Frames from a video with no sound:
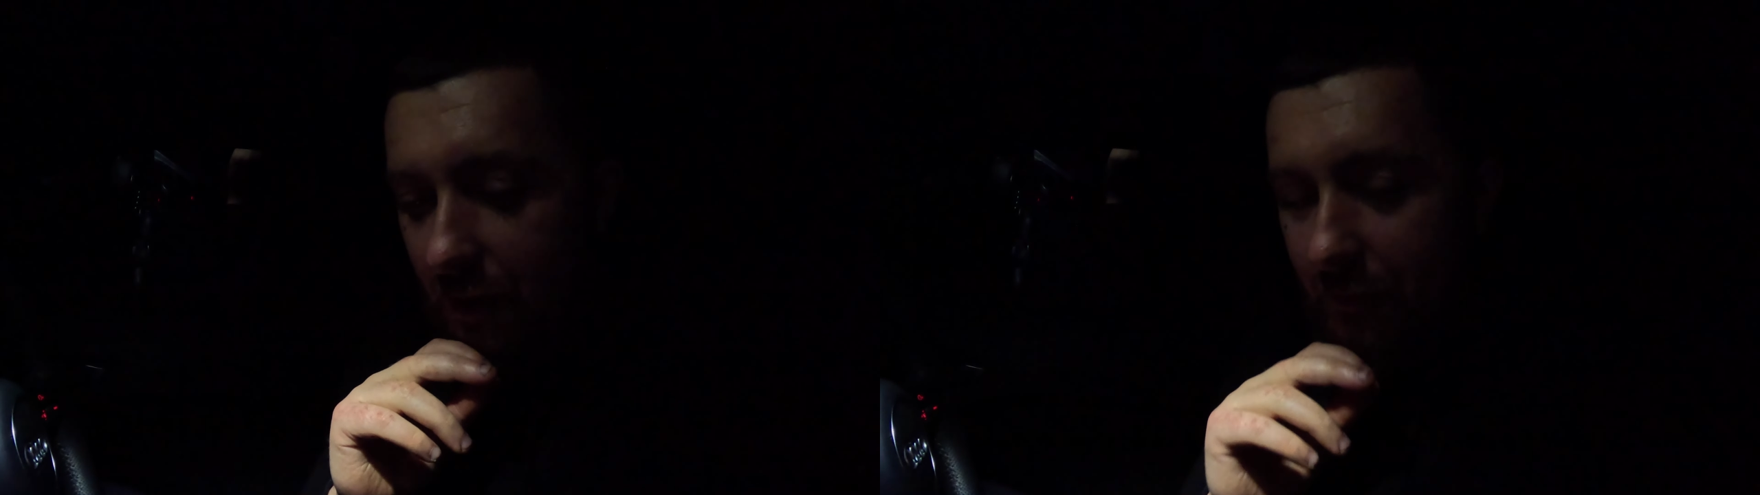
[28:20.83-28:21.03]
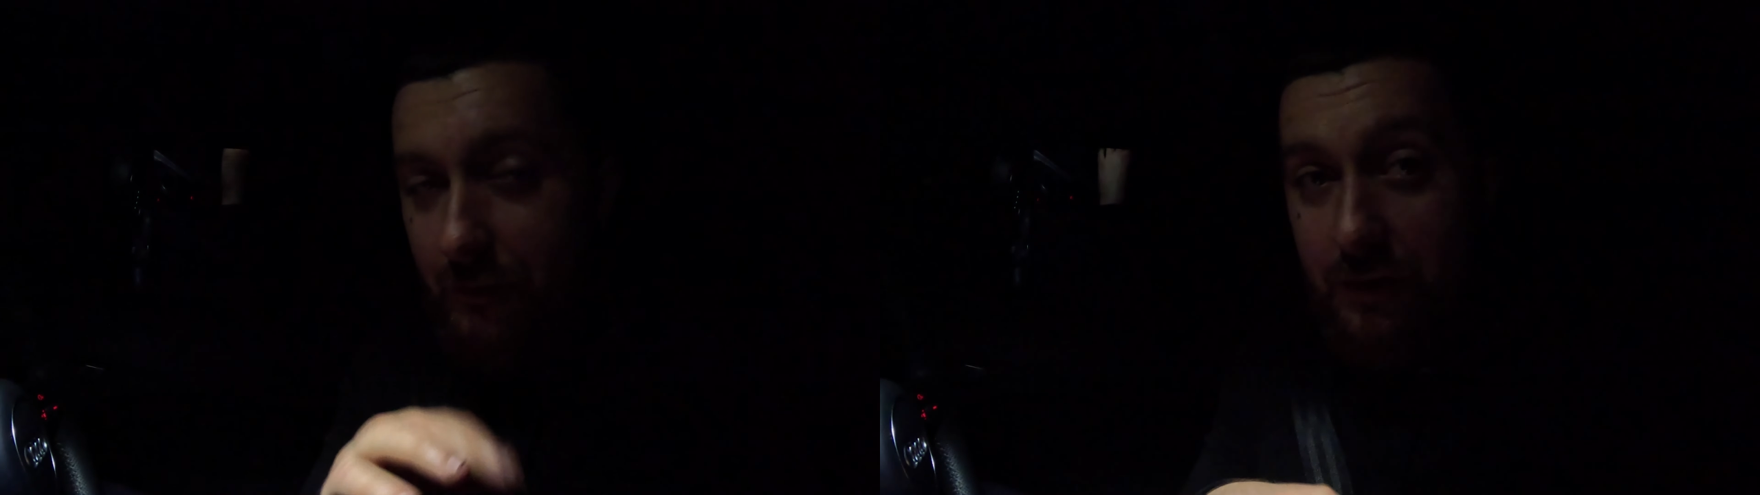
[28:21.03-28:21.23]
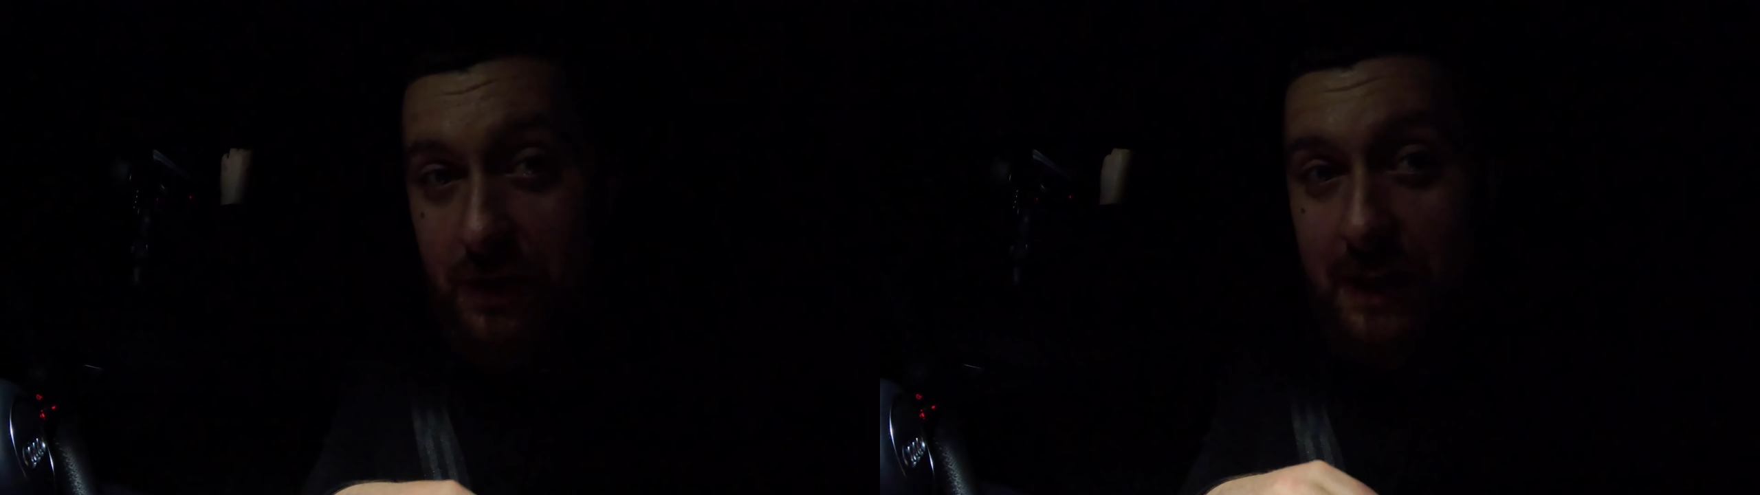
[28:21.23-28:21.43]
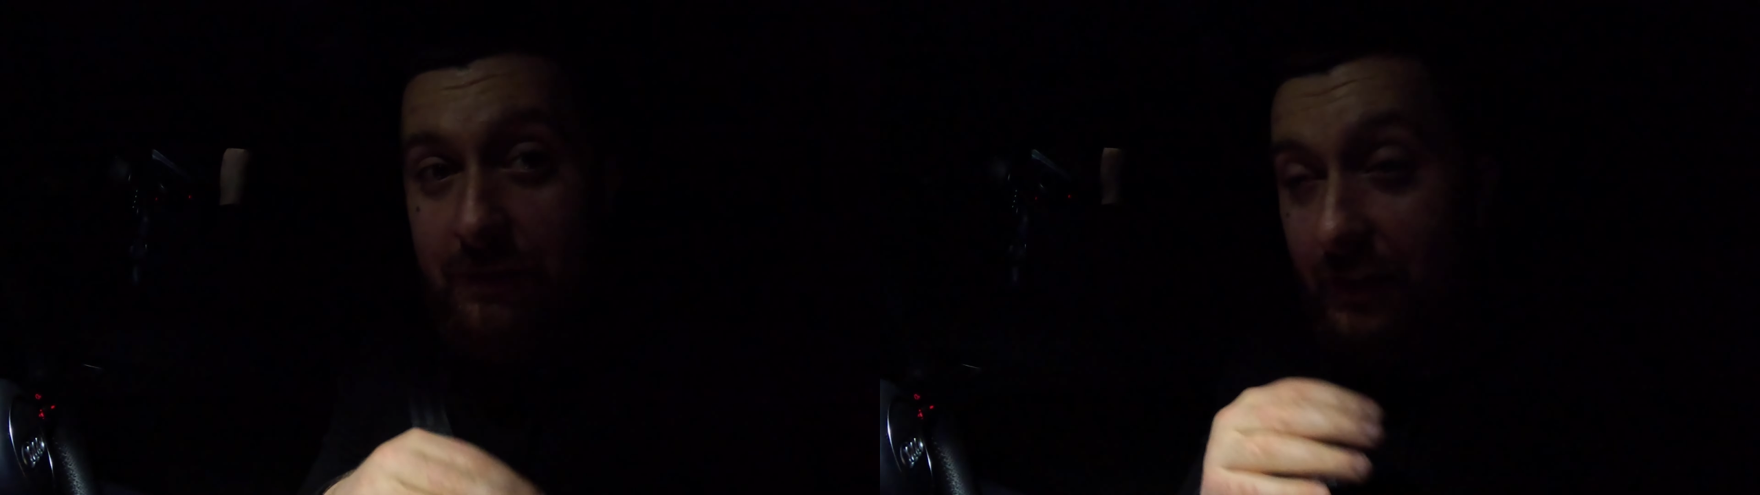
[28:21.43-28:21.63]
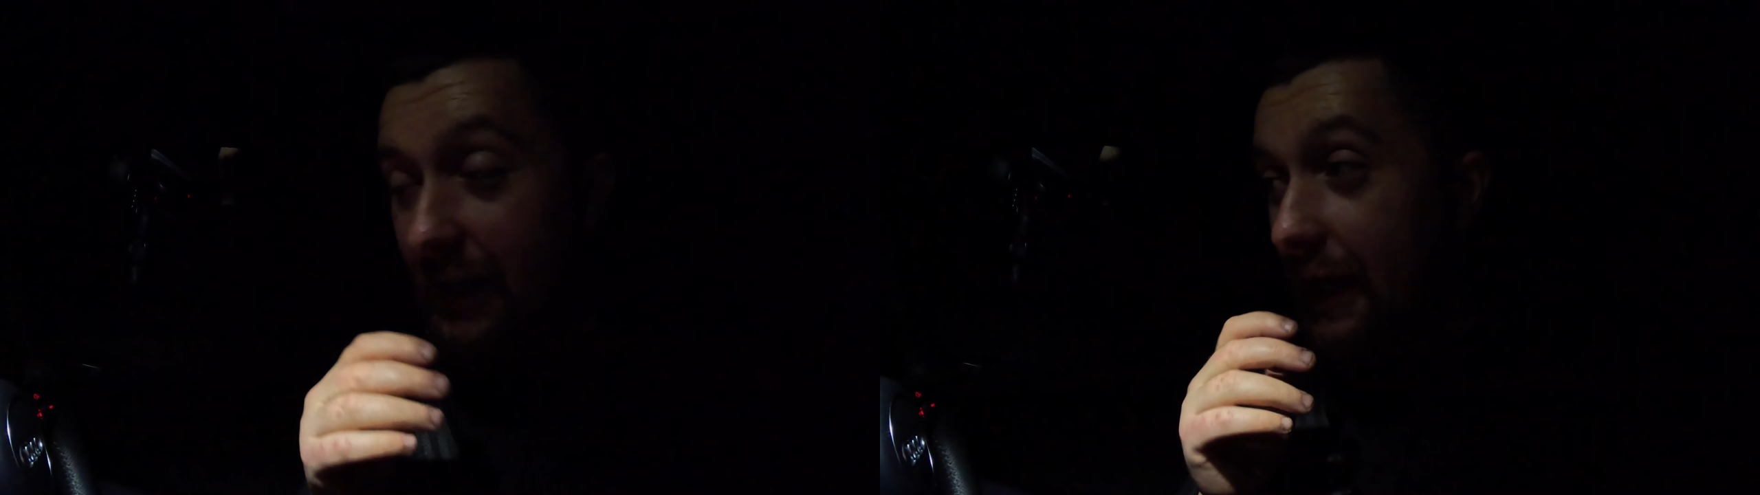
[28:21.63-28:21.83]
for
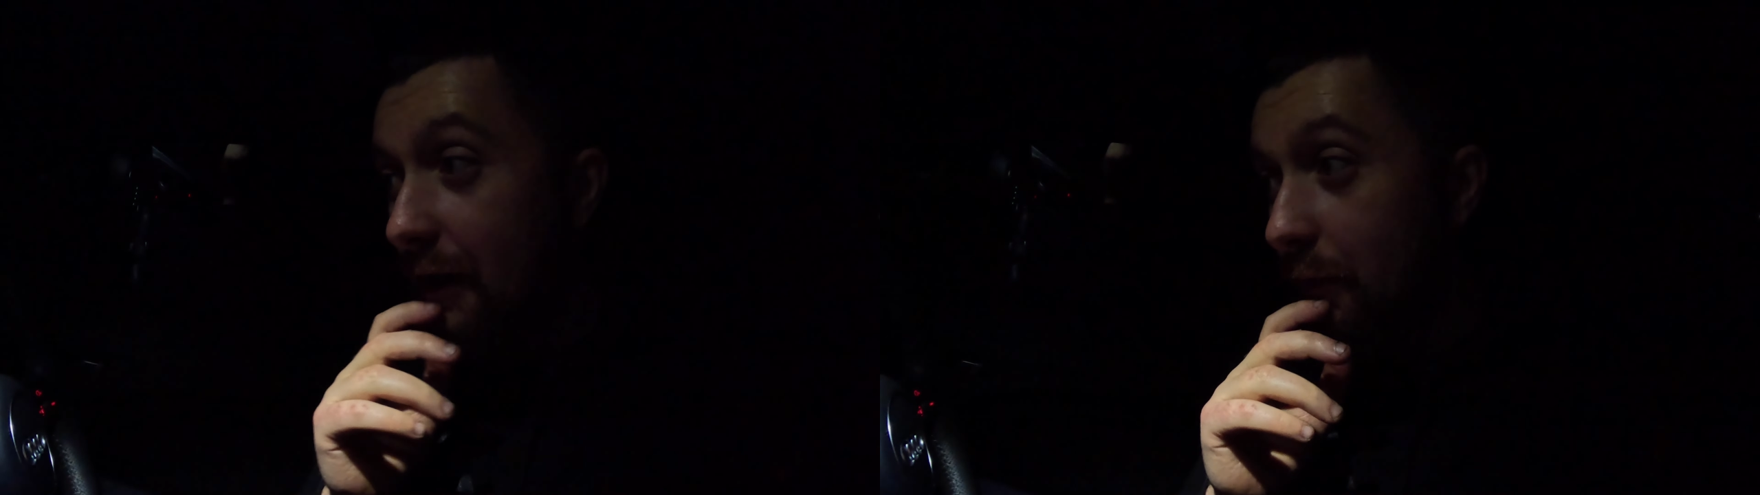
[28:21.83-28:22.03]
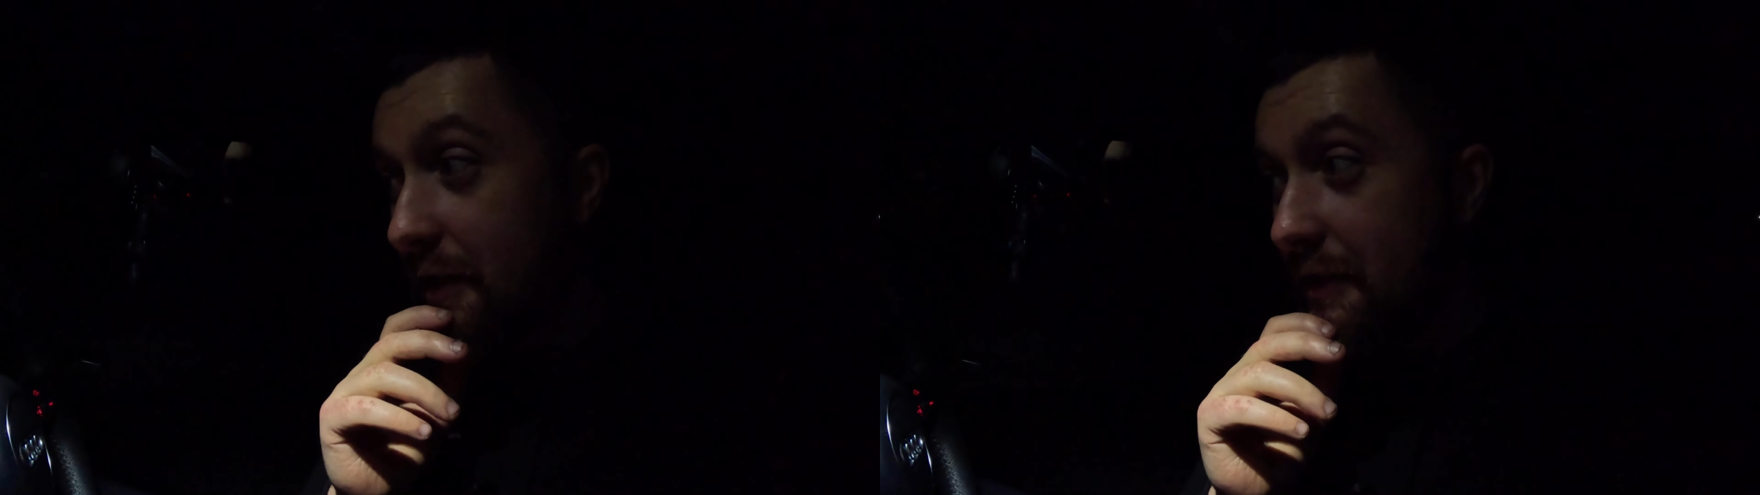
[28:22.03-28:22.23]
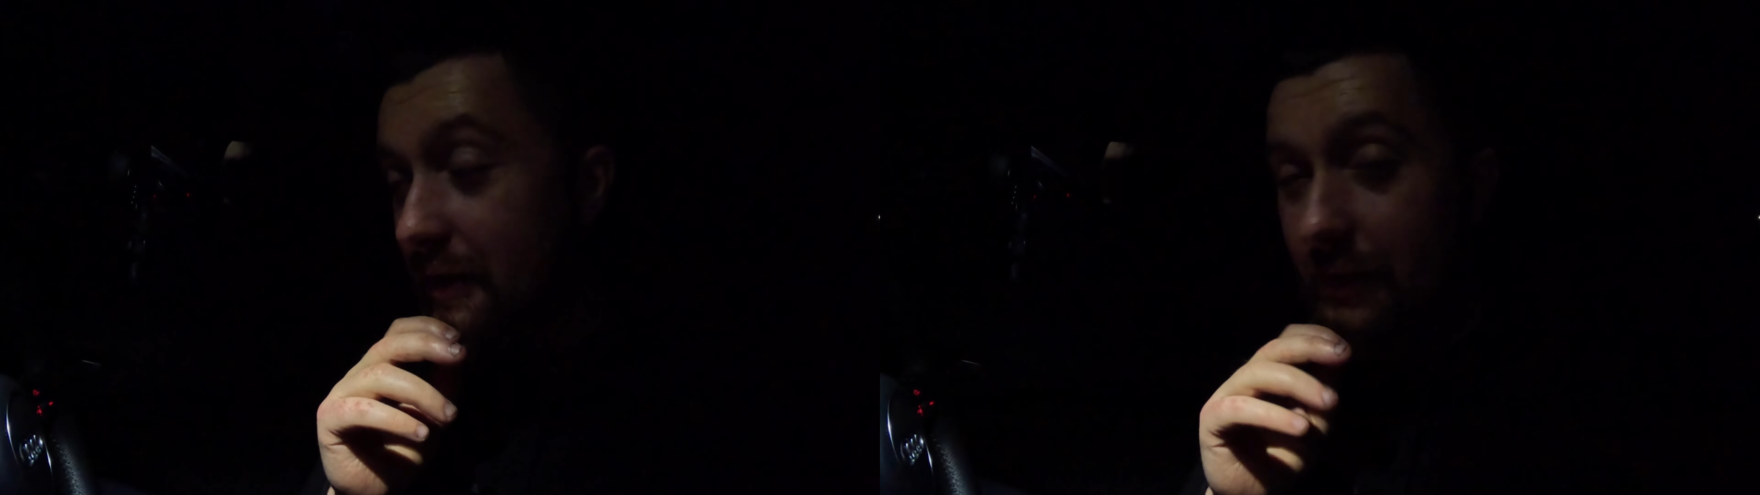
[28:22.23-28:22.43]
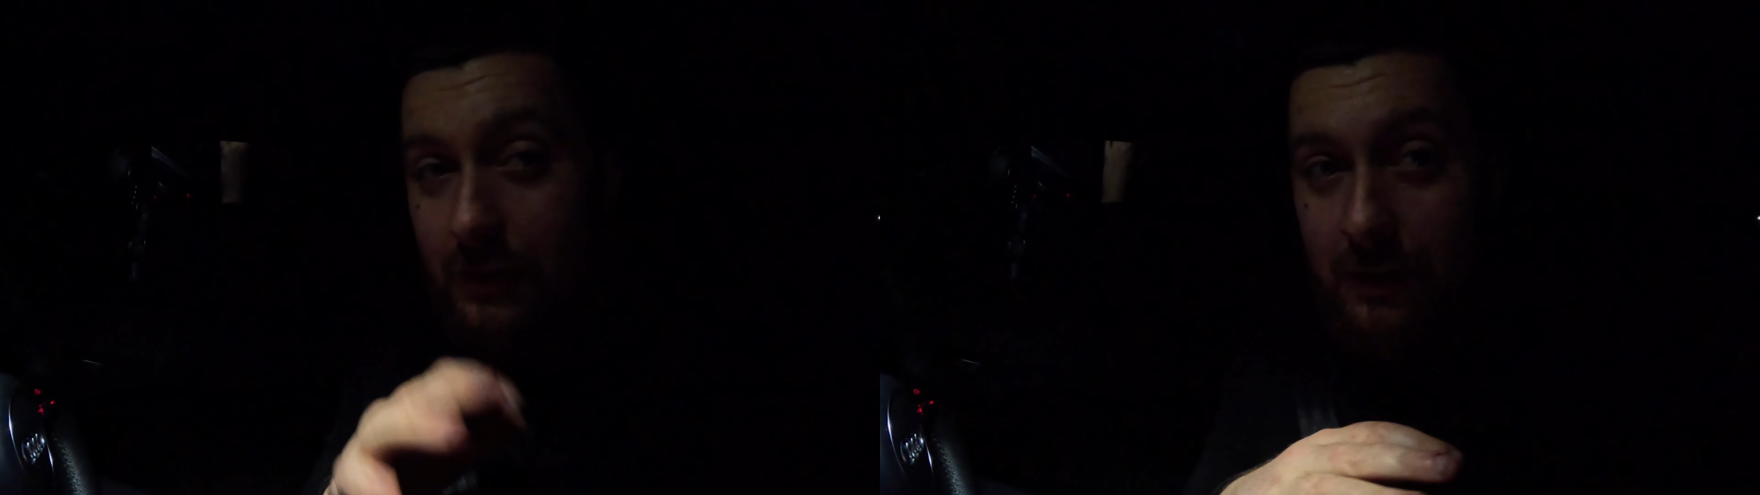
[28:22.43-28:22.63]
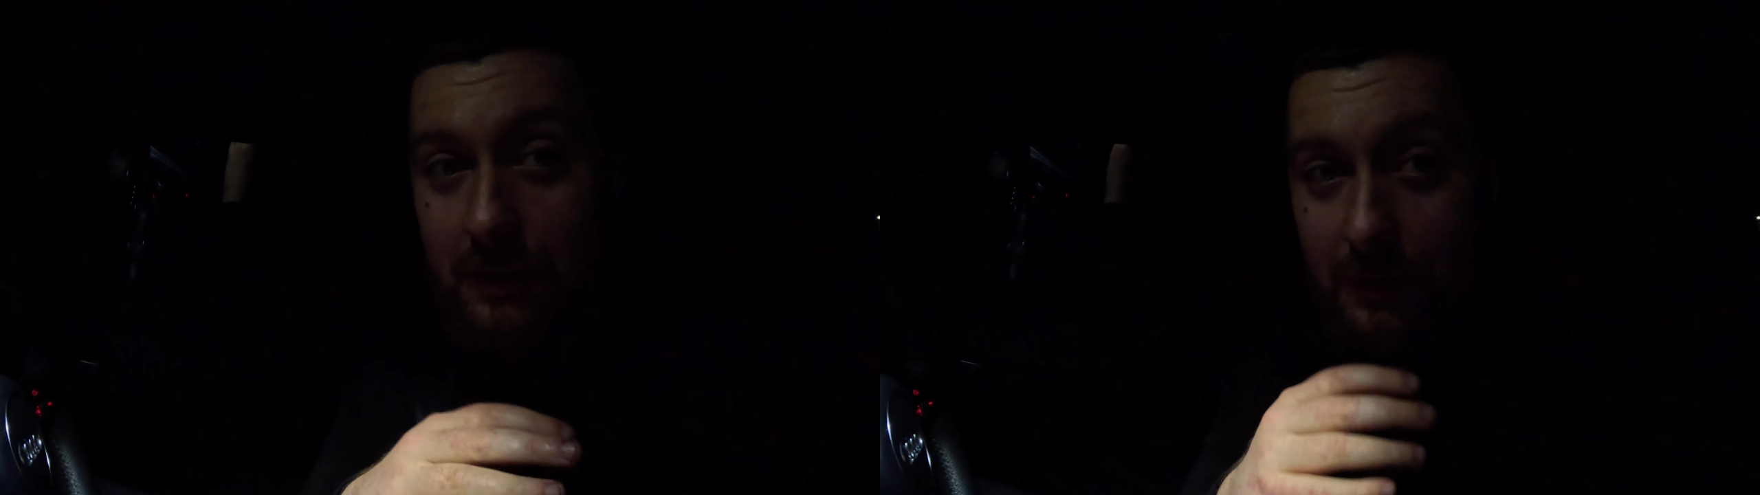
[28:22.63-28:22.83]
underneath the car, which is
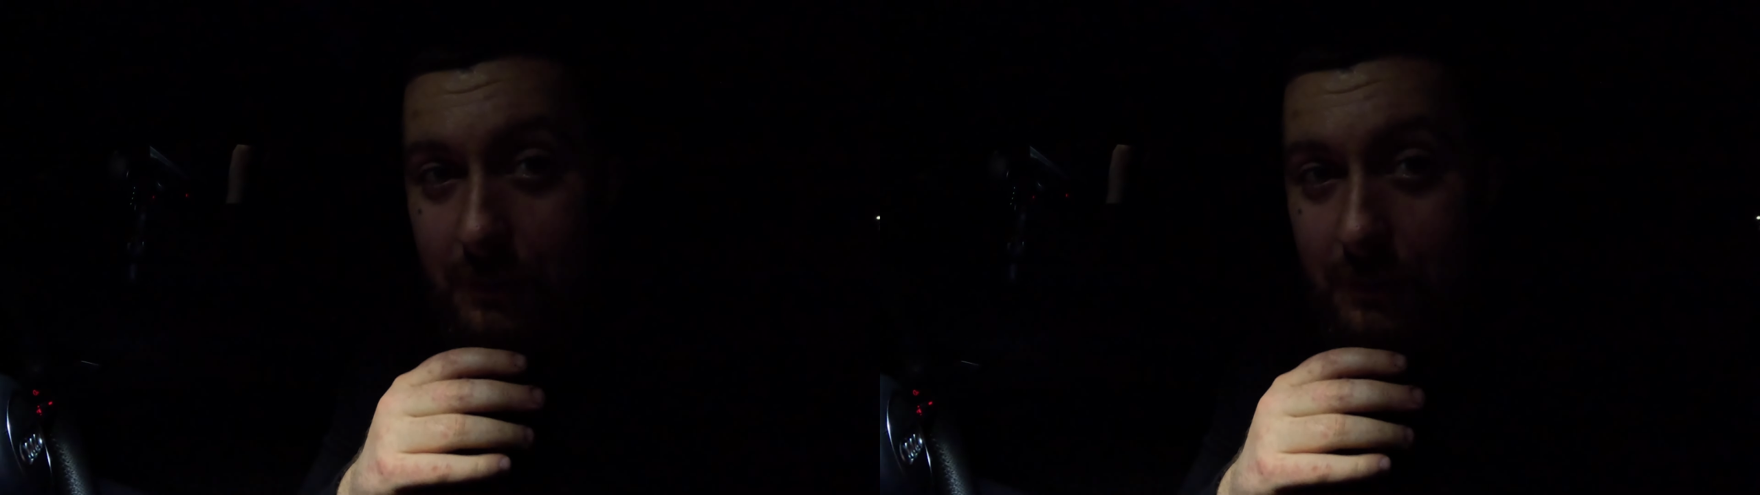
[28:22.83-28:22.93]
gonna